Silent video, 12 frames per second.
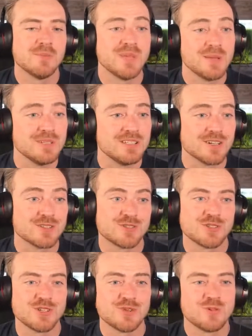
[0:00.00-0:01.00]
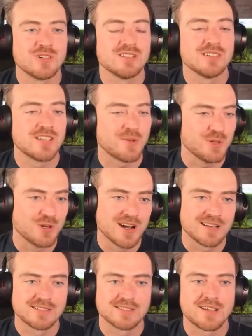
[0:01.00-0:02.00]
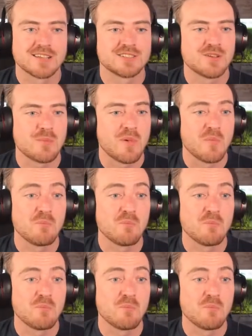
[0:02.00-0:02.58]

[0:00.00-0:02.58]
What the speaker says: Baby tears is a good one. Guppy grass is awesome.